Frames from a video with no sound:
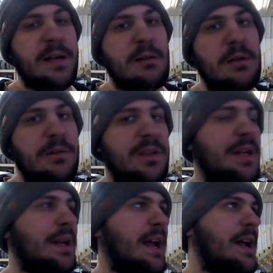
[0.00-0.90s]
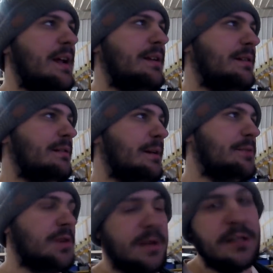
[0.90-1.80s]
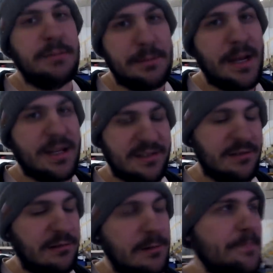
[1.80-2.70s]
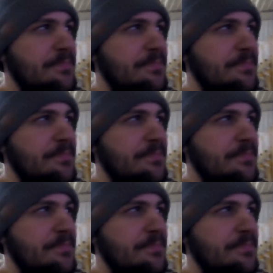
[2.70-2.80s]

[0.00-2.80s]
around with it, and I'm sure it'll be back soon.